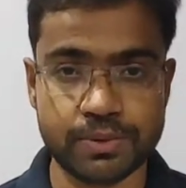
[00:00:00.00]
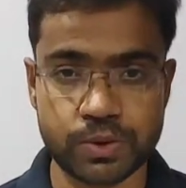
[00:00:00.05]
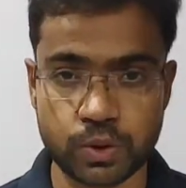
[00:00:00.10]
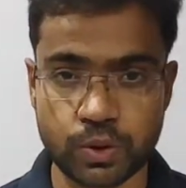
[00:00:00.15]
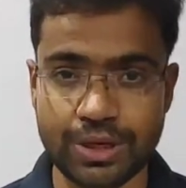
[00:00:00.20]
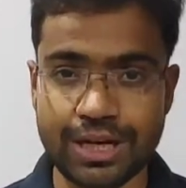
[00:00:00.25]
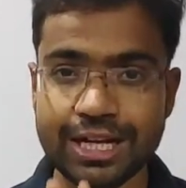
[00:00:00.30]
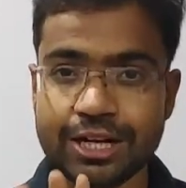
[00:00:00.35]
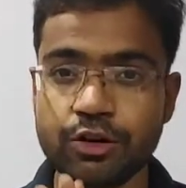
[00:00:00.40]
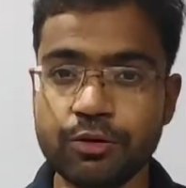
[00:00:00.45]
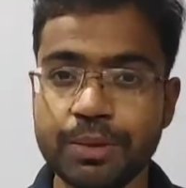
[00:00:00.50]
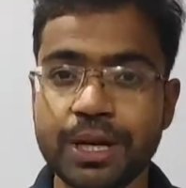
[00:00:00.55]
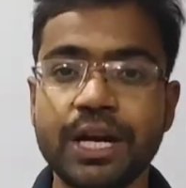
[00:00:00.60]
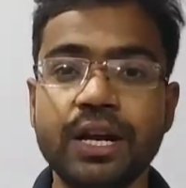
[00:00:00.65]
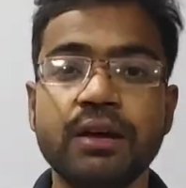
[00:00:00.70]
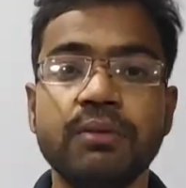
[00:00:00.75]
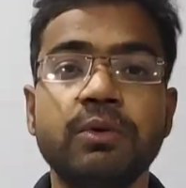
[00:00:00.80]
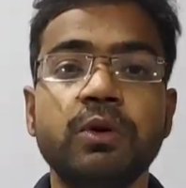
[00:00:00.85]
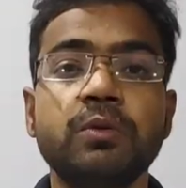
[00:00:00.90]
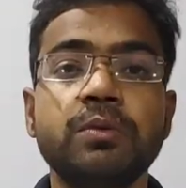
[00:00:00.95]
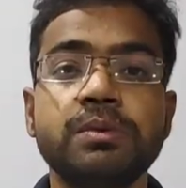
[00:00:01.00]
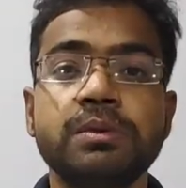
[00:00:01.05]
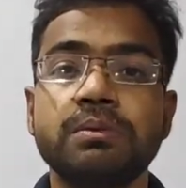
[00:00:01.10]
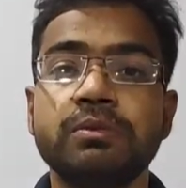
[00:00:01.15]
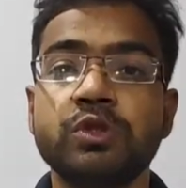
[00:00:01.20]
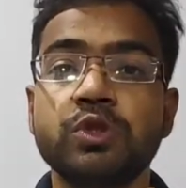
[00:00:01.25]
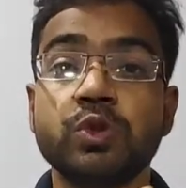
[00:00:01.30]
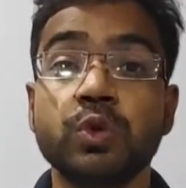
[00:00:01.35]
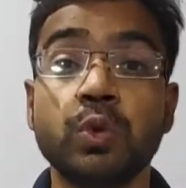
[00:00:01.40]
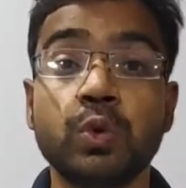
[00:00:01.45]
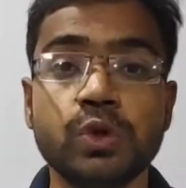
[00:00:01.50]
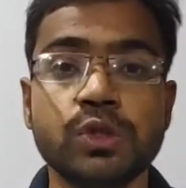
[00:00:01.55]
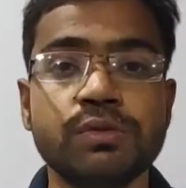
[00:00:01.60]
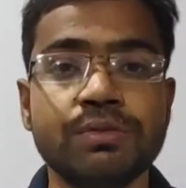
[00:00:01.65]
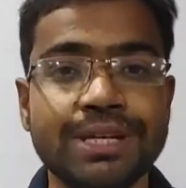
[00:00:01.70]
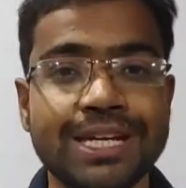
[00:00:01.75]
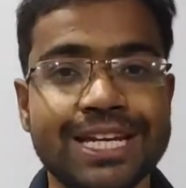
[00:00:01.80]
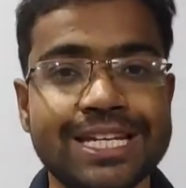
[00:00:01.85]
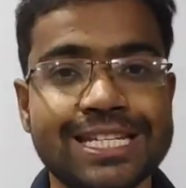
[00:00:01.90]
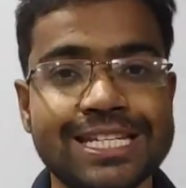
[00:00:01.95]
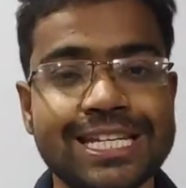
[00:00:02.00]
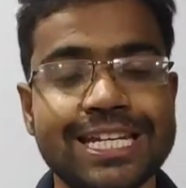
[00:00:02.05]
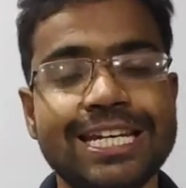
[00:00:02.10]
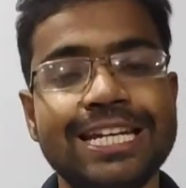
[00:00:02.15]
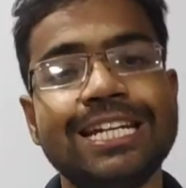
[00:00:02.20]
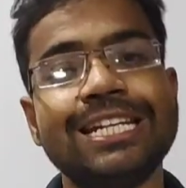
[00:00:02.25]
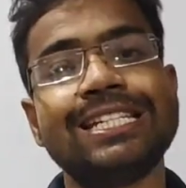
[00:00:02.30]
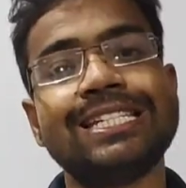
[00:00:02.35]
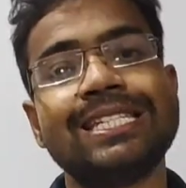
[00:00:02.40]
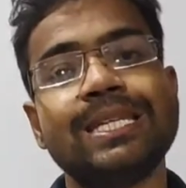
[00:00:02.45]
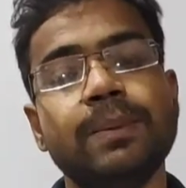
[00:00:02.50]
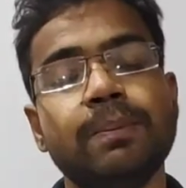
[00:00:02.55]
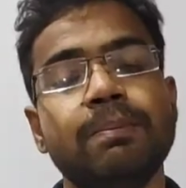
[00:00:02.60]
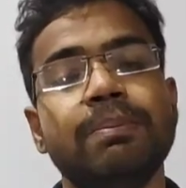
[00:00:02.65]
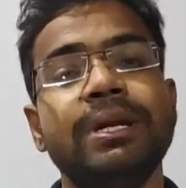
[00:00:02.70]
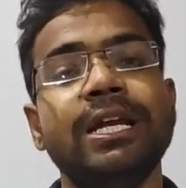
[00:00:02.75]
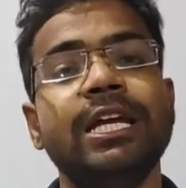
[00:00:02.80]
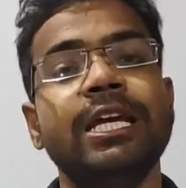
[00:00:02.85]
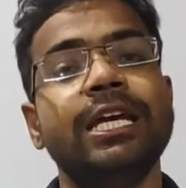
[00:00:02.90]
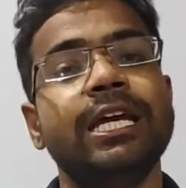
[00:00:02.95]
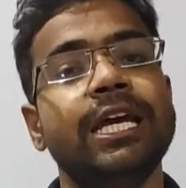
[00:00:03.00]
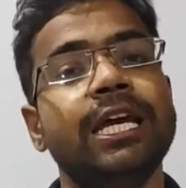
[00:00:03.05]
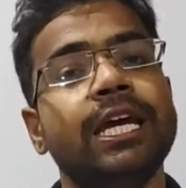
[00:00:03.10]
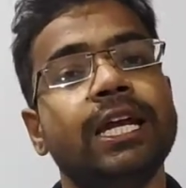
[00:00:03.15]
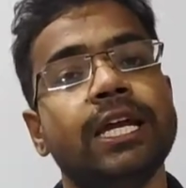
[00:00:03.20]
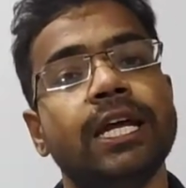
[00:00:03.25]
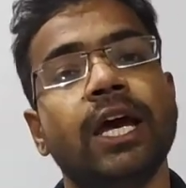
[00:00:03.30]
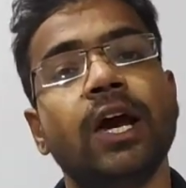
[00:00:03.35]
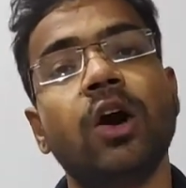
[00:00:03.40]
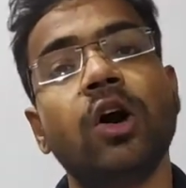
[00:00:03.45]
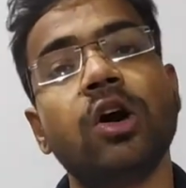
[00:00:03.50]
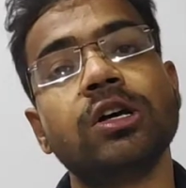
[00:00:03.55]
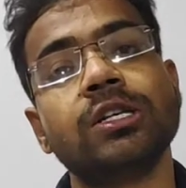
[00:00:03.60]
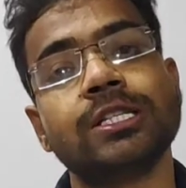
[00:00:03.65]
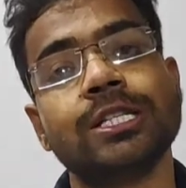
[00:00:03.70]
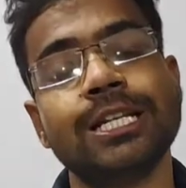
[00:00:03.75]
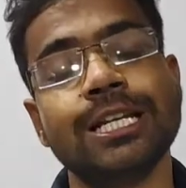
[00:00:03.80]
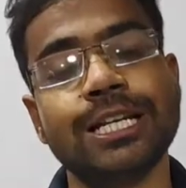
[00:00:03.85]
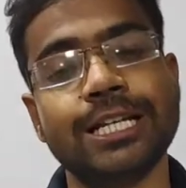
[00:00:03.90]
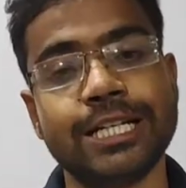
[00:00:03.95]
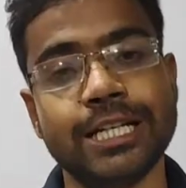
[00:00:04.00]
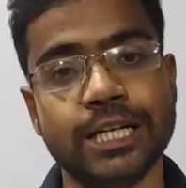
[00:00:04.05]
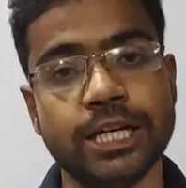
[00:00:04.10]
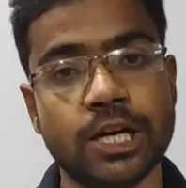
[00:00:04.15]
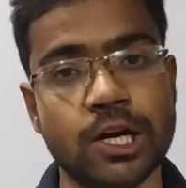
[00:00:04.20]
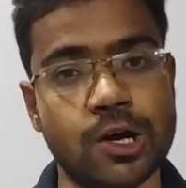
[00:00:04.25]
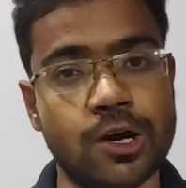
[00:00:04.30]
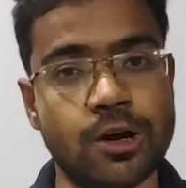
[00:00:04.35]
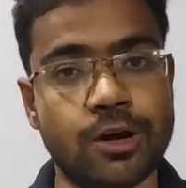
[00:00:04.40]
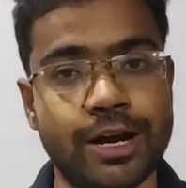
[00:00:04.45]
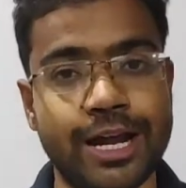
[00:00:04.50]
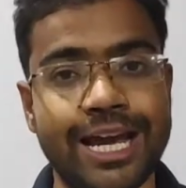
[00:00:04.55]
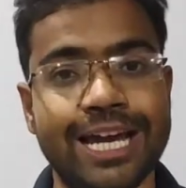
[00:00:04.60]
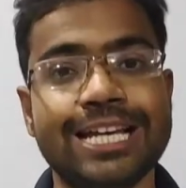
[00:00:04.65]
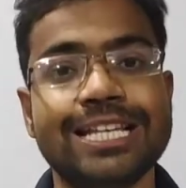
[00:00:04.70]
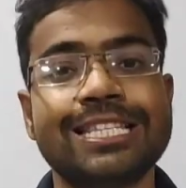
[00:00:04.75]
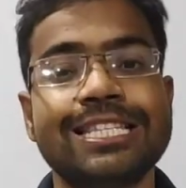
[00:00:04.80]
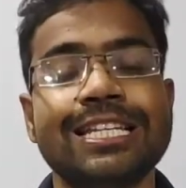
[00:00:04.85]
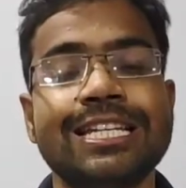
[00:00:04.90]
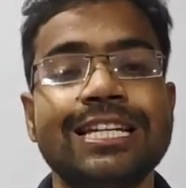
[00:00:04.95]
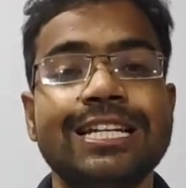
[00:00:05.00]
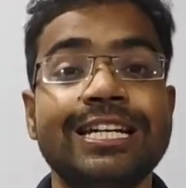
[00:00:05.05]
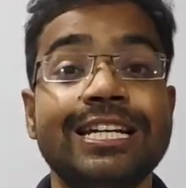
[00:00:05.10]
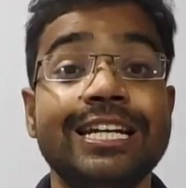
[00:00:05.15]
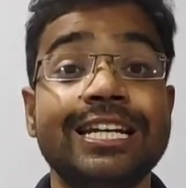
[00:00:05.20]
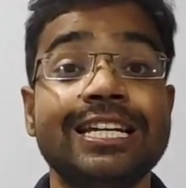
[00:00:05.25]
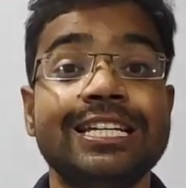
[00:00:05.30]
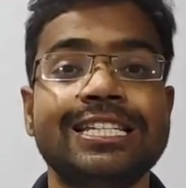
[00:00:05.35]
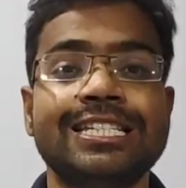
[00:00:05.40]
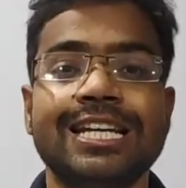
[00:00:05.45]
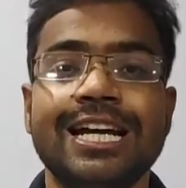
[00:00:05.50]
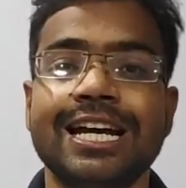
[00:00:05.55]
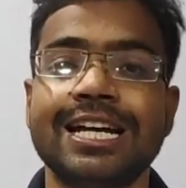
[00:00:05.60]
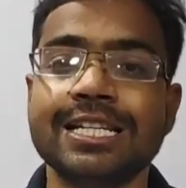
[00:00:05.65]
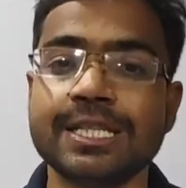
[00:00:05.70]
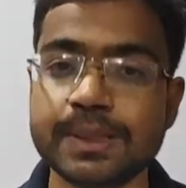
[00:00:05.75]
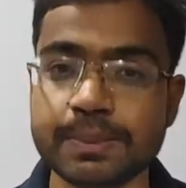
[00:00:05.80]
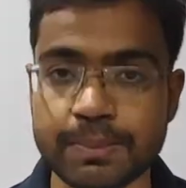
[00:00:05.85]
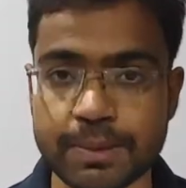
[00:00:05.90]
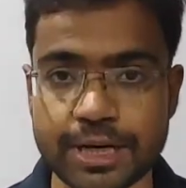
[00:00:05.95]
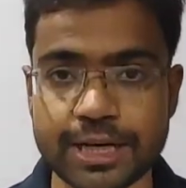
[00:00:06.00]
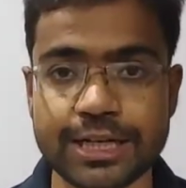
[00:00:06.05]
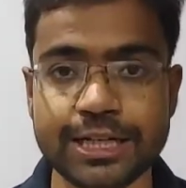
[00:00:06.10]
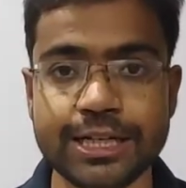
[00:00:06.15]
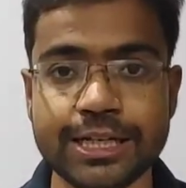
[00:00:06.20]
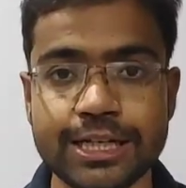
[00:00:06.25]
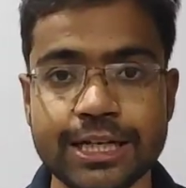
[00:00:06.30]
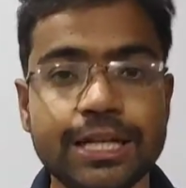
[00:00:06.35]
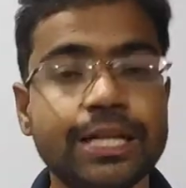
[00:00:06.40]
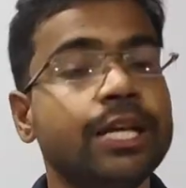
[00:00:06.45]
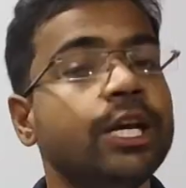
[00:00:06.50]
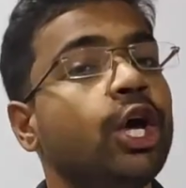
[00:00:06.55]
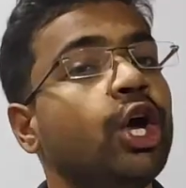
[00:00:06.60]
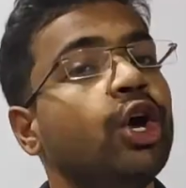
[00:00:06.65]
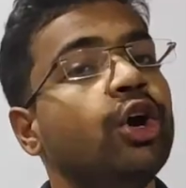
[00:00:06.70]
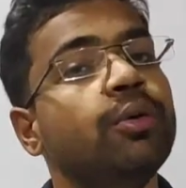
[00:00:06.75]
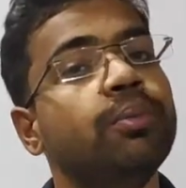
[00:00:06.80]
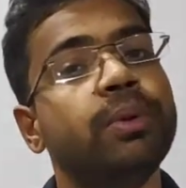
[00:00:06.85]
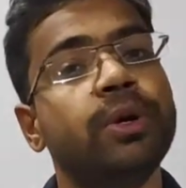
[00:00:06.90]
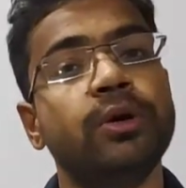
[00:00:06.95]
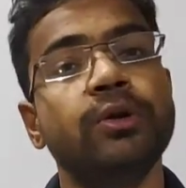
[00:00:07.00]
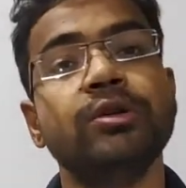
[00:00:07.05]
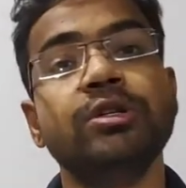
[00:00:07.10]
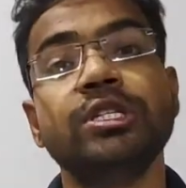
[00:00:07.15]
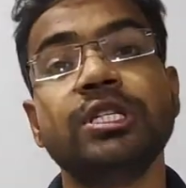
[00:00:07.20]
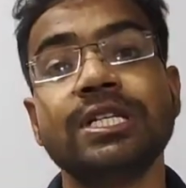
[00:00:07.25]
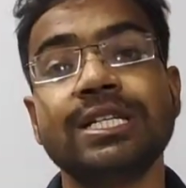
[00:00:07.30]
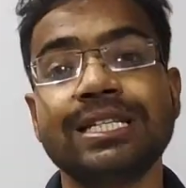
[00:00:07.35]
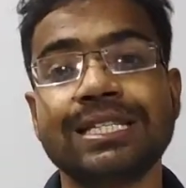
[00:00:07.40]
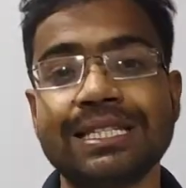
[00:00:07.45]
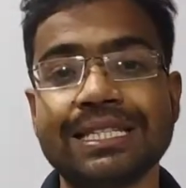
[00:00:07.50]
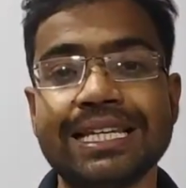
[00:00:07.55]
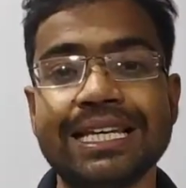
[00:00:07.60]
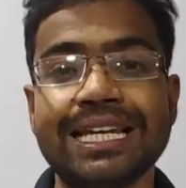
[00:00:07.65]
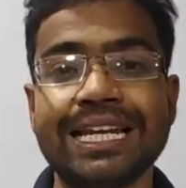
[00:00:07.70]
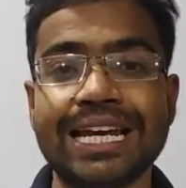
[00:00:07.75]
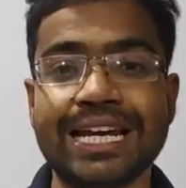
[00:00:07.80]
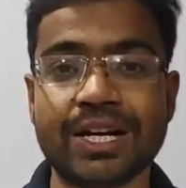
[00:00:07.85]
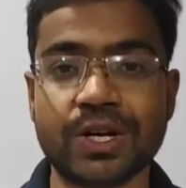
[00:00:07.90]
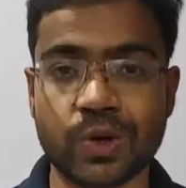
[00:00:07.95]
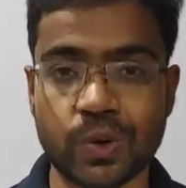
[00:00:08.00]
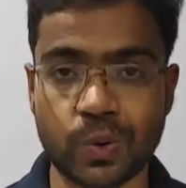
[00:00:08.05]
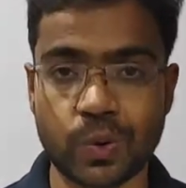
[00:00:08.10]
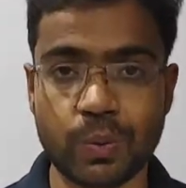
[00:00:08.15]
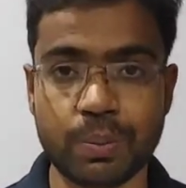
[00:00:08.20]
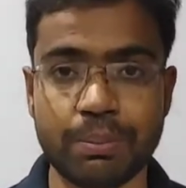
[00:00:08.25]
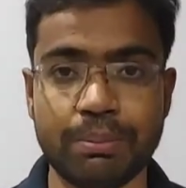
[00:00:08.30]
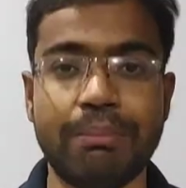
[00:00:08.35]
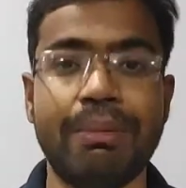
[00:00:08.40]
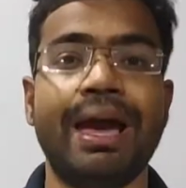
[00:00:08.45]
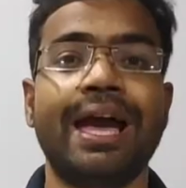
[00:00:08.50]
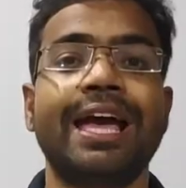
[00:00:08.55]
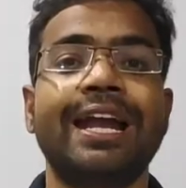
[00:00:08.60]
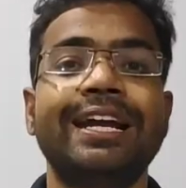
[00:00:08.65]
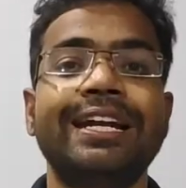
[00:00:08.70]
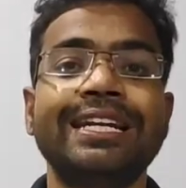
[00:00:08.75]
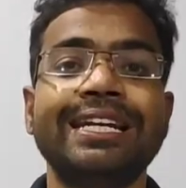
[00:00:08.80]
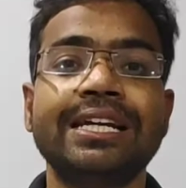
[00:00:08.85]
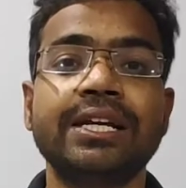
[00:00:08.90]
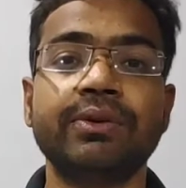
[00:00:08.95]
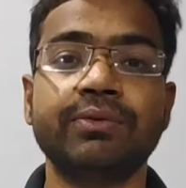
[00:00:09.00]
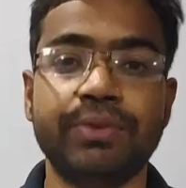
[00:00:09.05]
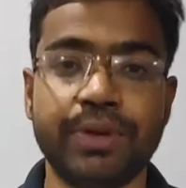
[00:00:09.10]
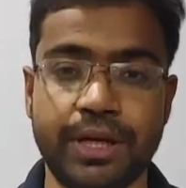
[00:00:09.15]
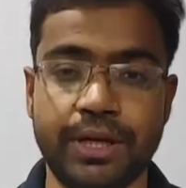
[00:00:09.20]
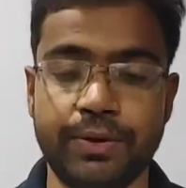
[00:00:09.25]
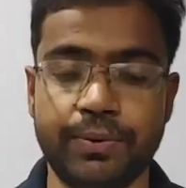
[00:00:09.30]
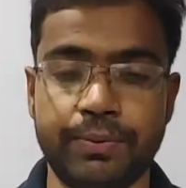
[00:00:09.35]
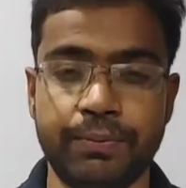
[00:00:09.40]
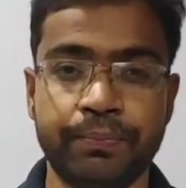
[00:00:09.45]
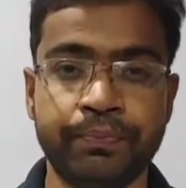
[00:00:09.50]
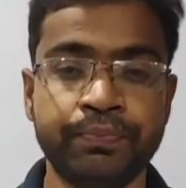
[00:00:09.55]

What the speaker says: So electromagnetic wave source, we can say it's simply an oscillating or accelerating charge particle produces electromagnetic wave.